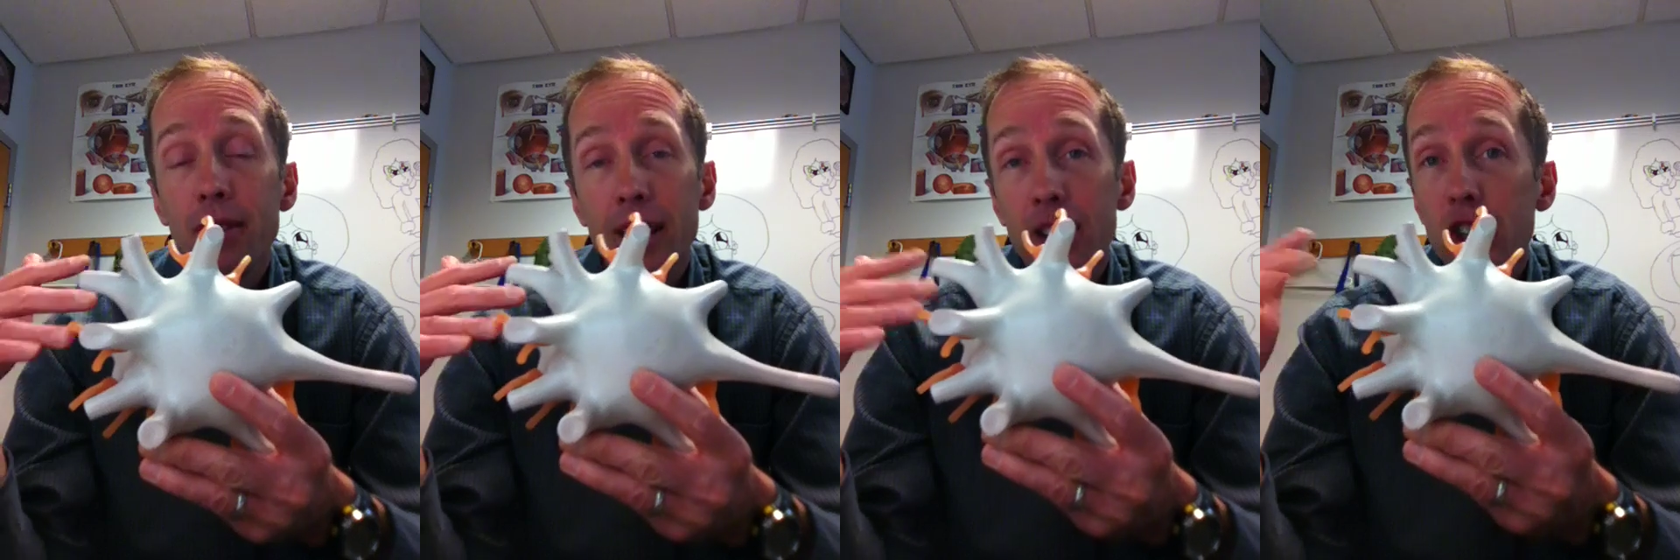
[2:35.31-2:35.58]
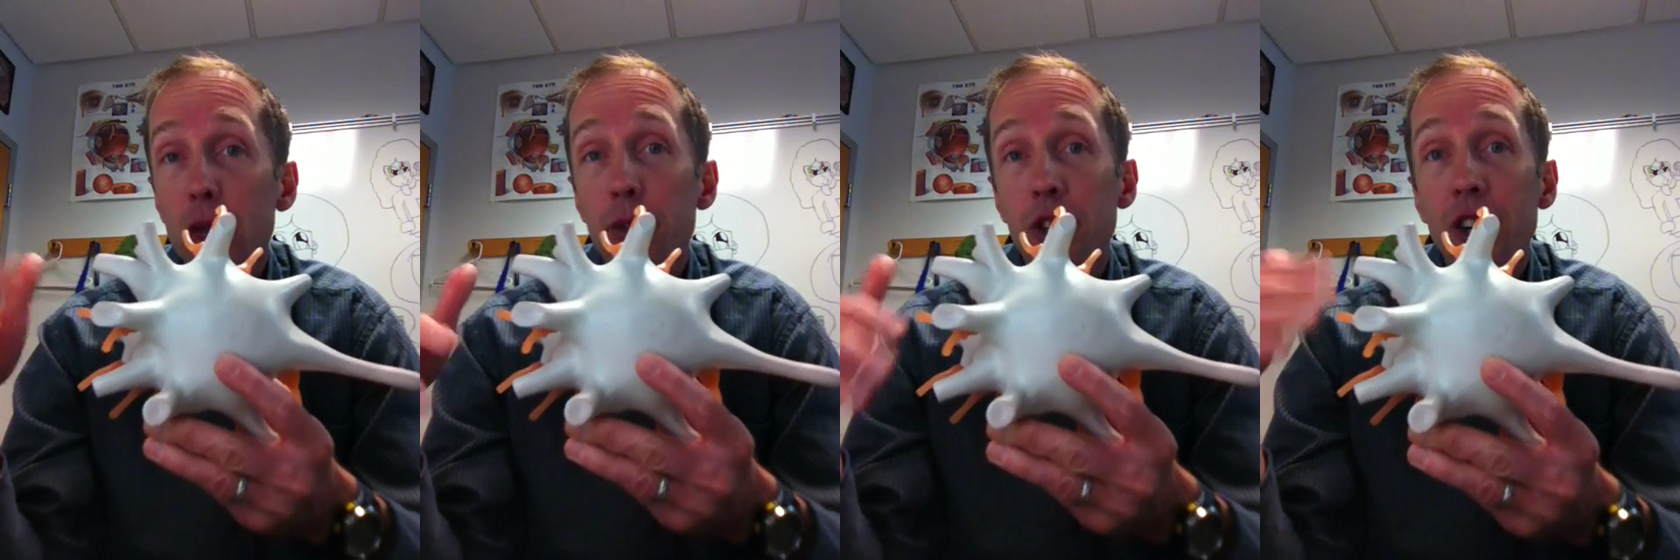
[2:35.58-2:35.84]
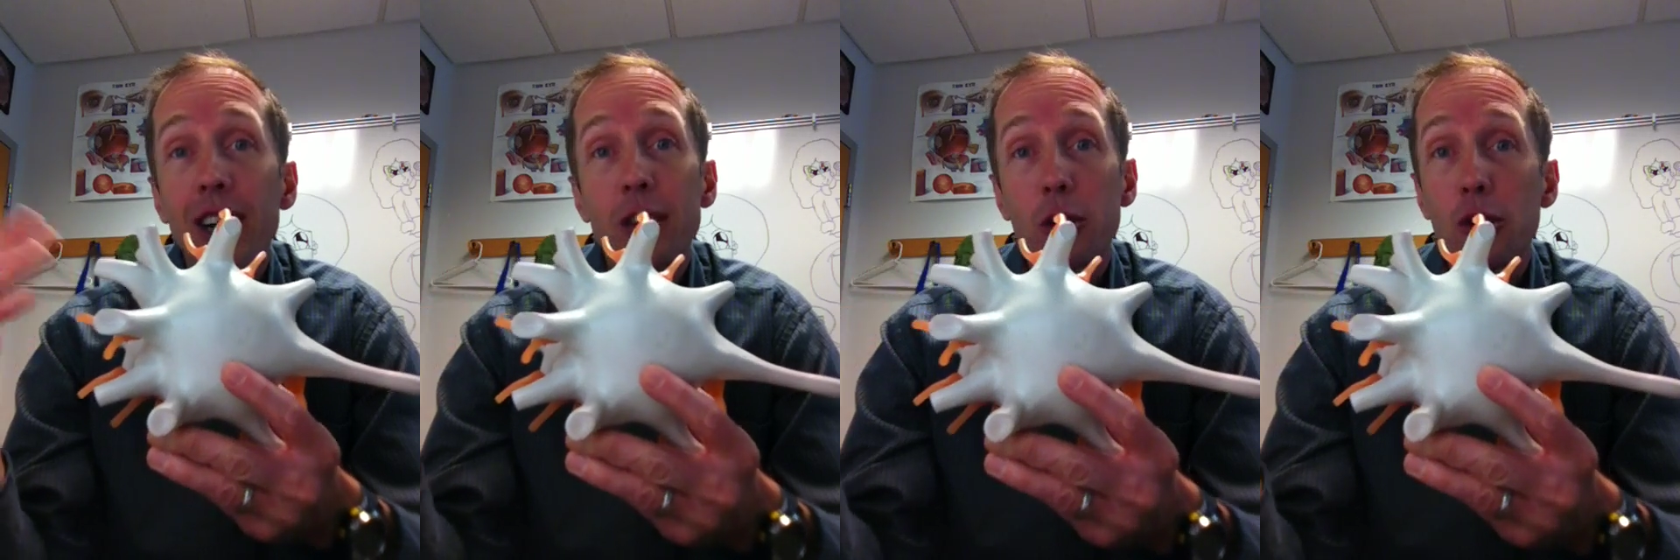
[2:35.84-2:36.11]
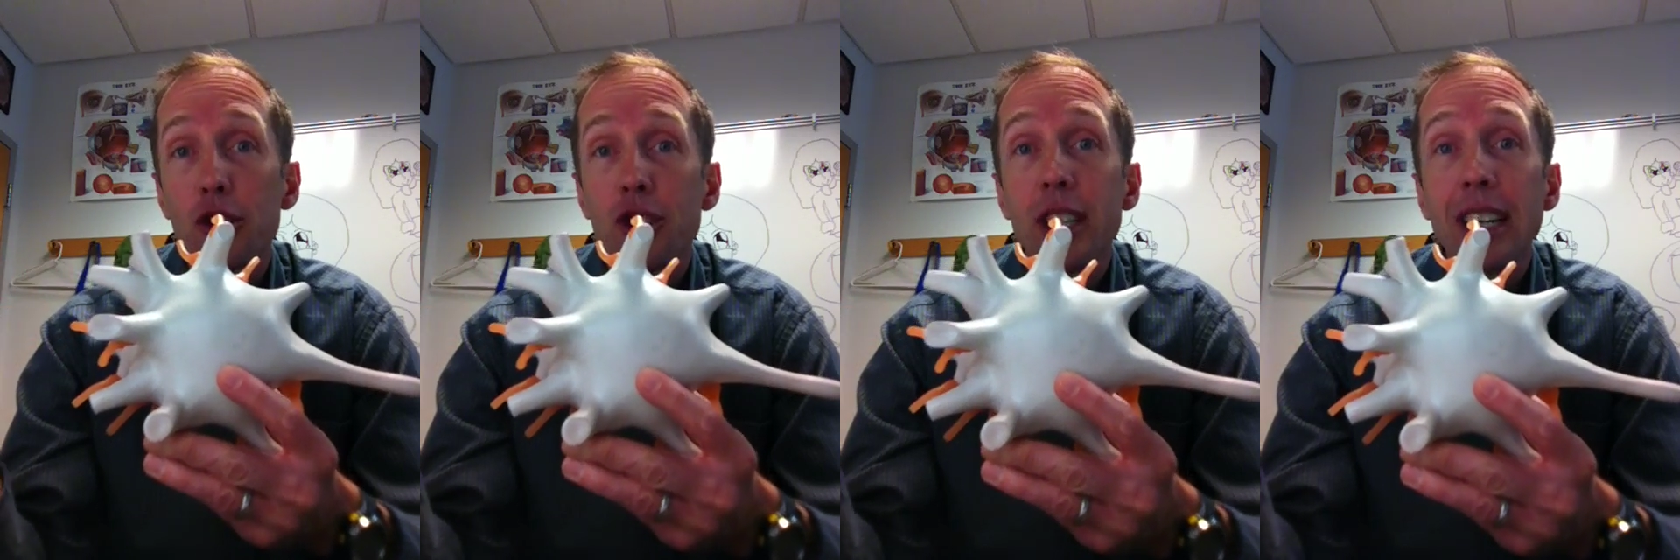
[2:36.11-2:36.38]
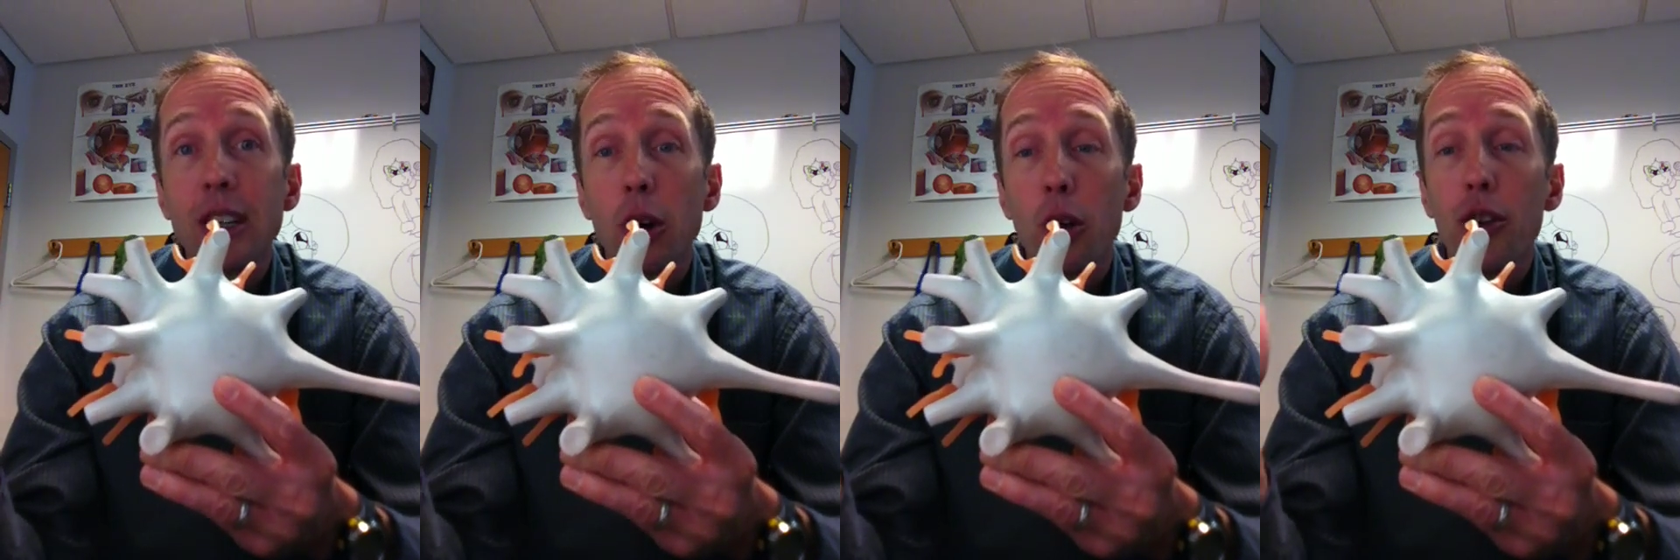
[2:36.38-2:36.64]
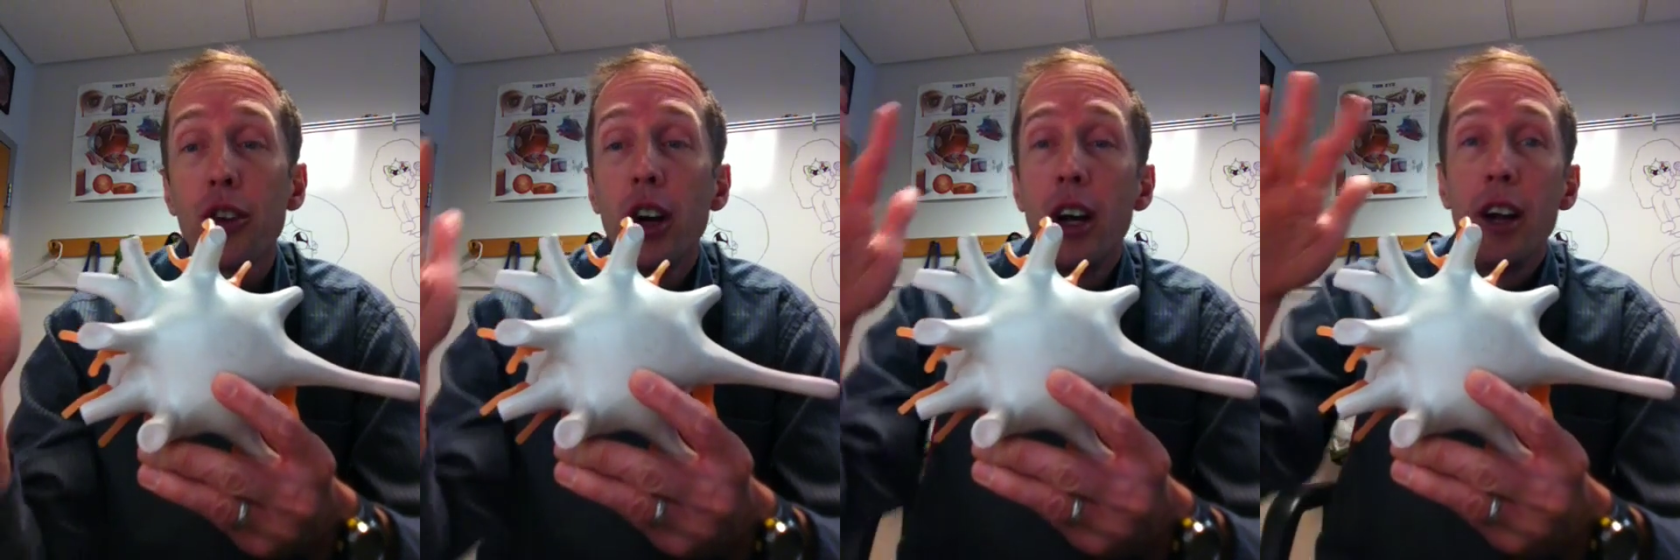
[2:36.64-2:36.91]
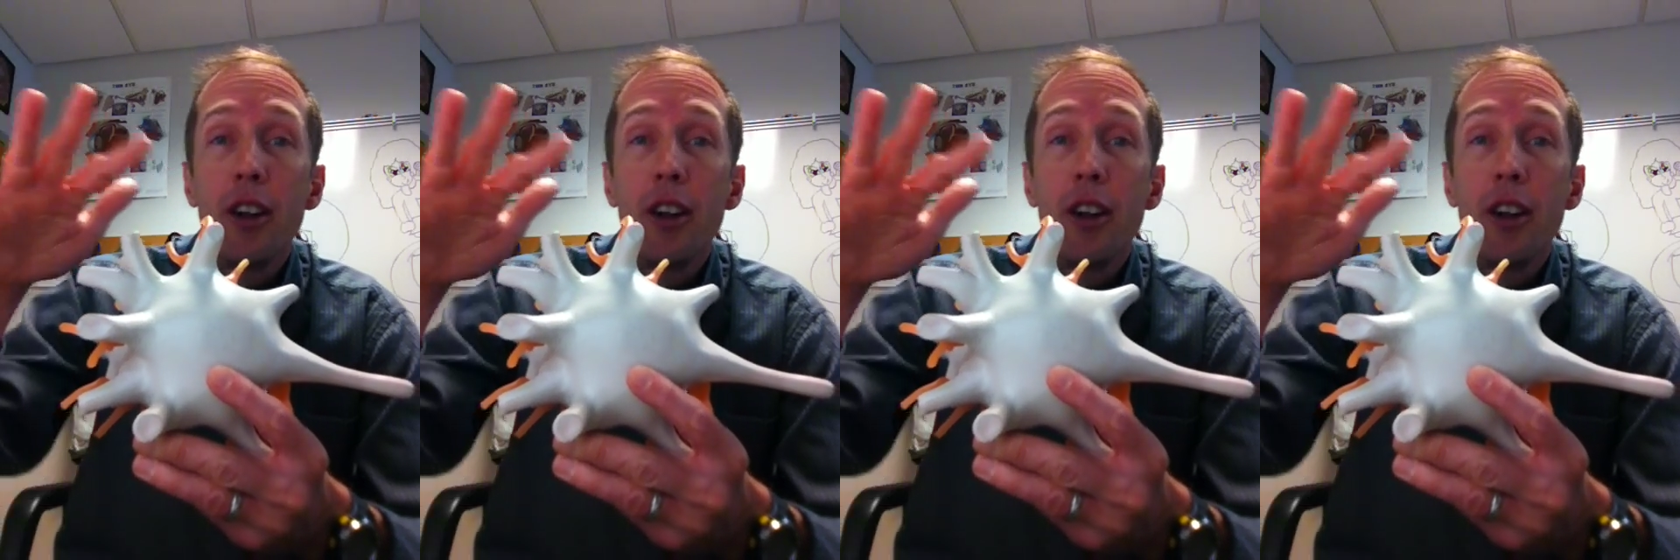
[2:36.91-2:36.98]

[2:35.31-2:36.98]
in terms of the electrical signals,